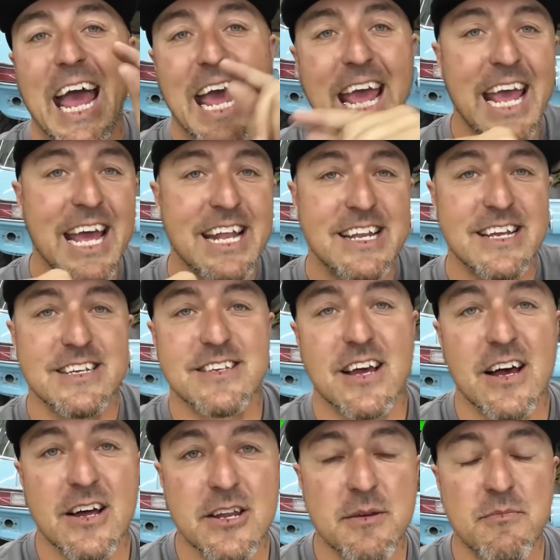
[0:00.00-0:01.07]
and his
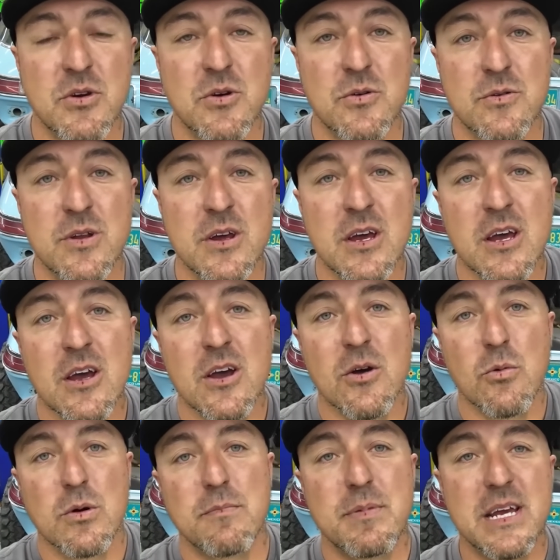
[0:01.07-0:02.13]
honeymoon
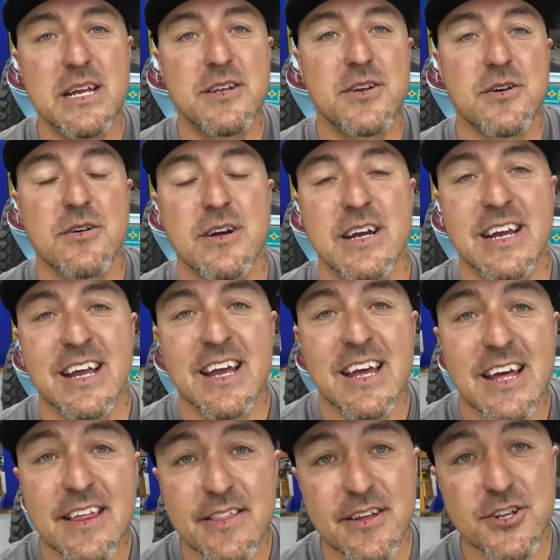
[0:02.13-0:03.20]
would be during
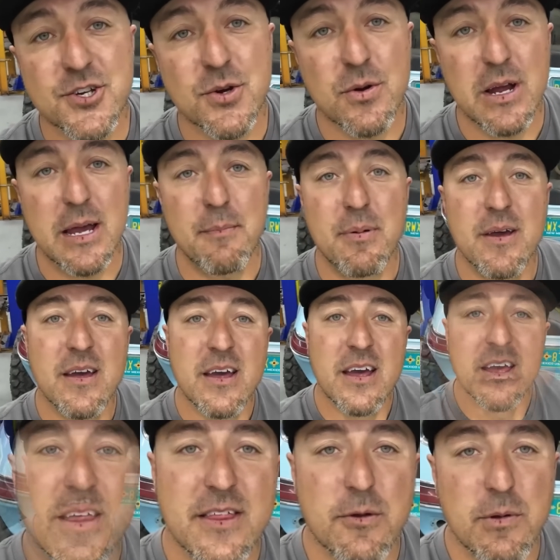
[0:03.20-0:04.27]
the trip
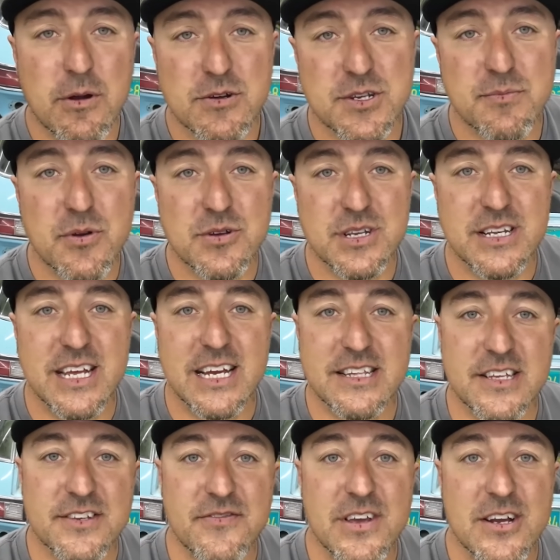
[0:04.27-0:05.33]
that we were supposed to
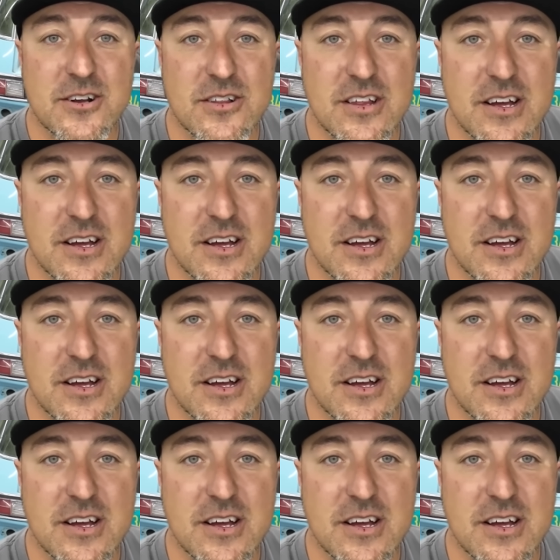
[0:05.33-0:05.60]
take this vehicle